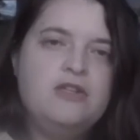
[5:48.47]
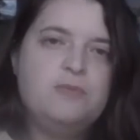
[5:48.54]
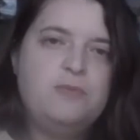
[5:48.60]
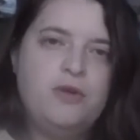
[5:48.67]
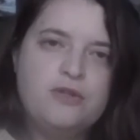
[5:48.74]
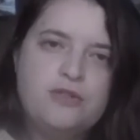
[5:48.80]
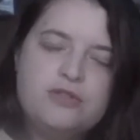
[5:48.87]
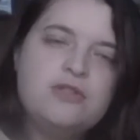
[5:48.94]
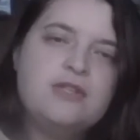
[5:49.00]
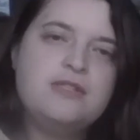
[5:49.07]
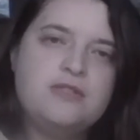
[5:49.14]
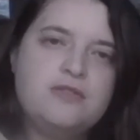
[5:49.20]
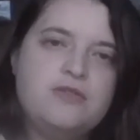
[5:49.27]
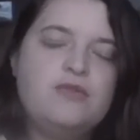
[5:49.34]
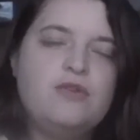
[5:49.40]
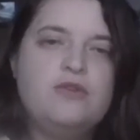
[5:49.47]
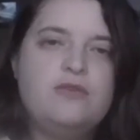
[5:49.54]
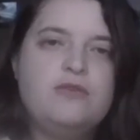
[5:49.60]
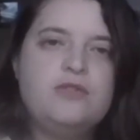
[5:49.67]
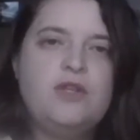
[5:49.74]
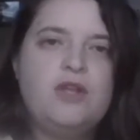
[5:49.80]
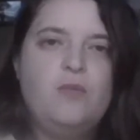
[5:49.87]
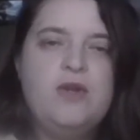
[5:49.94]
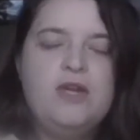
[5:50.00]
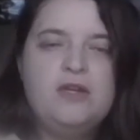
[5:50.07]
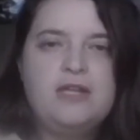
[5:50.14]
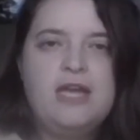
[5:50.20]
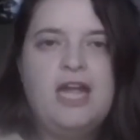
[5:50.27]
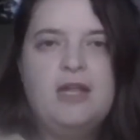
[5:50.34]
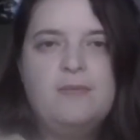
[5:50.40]
to push this through so that we
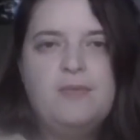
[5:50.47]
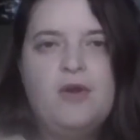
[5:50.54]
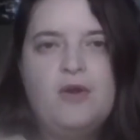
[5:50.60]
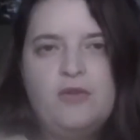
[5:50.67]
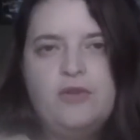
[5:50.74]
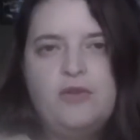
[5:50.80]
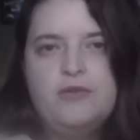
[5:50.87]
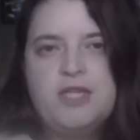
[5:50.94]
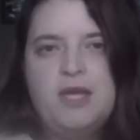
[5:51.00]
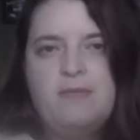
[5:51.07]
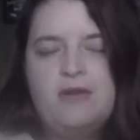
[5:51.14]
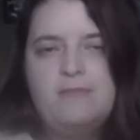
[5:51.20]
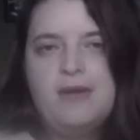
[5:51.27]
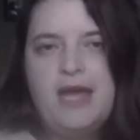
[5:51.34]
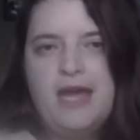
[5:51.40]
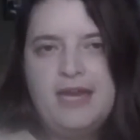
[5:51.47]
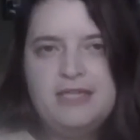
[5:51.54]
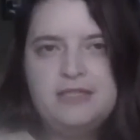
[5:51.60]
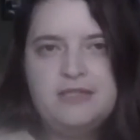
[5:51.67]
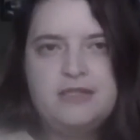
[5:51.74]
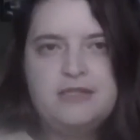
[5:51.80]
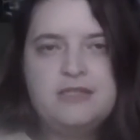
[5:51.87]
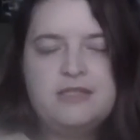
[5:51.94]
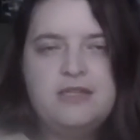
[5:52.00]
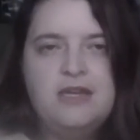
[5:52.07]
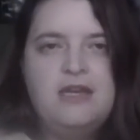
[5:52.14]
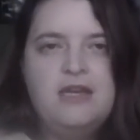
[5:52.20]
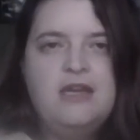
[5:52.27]
could help all those coming behind us